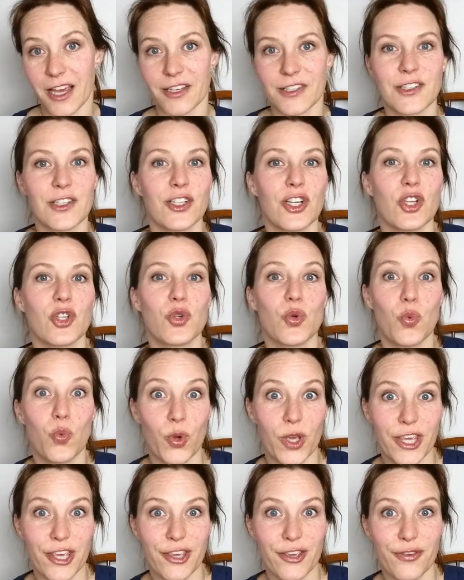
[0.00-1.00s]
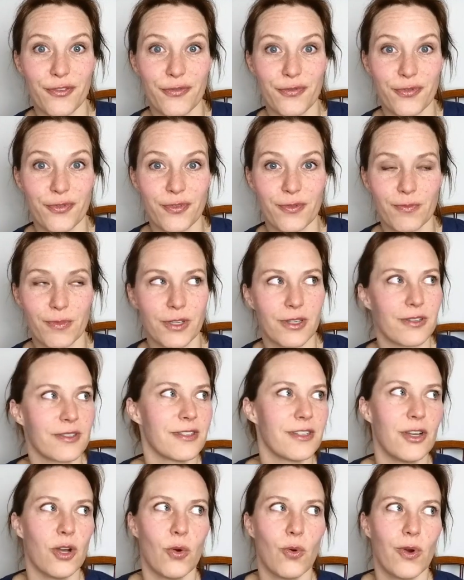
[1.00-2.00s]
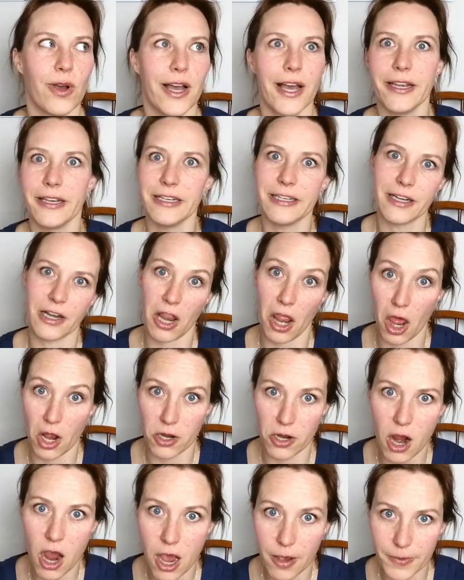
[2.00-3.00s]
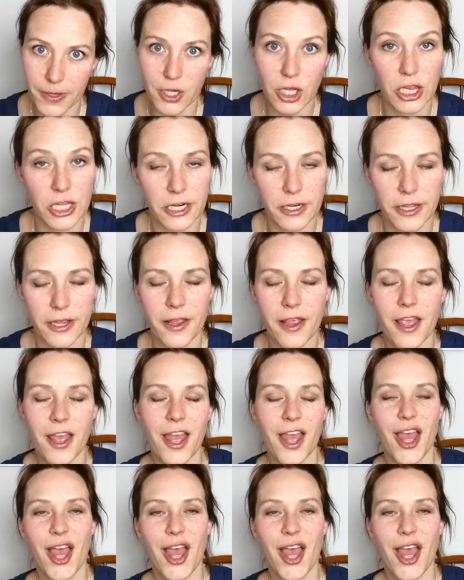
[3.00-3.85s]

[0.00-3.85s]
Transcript: I started to weave because, you know, I needed another hobby, clearly.